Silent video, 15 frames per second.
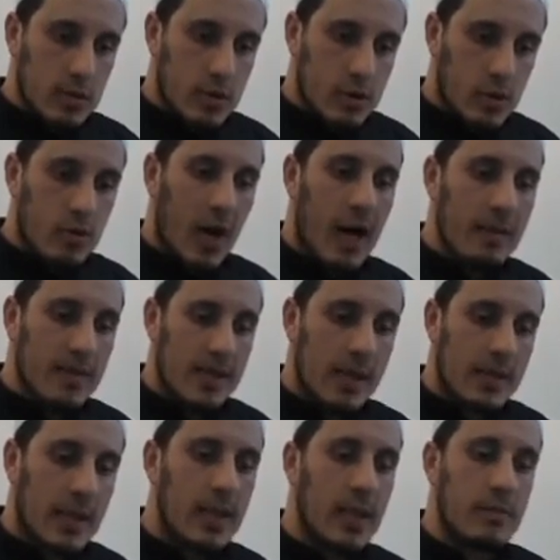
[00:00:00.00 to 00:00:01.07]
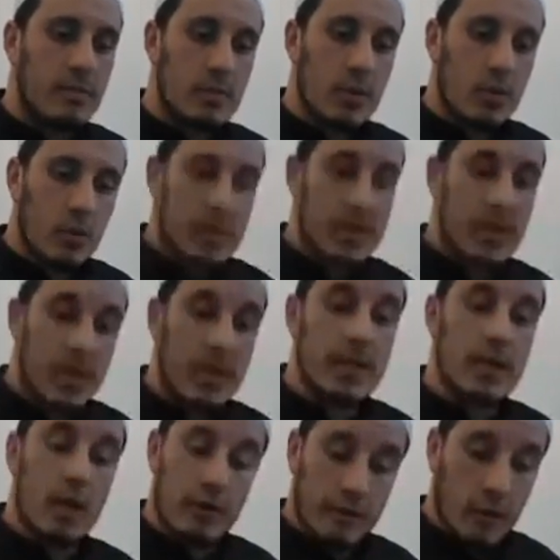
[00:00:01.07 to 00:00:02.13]
So Muhammad was the
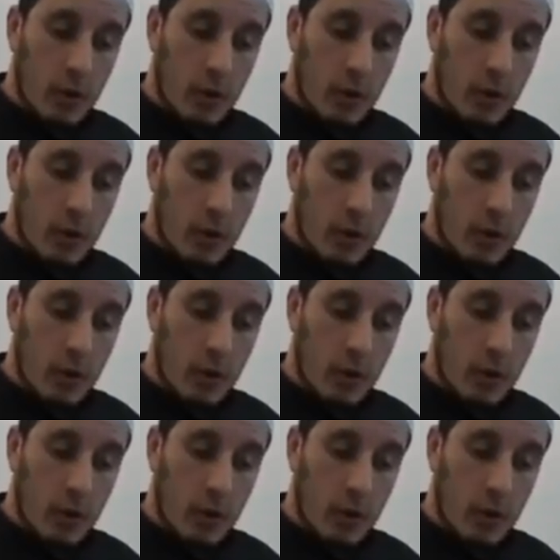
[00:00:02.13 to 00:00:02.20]
leader of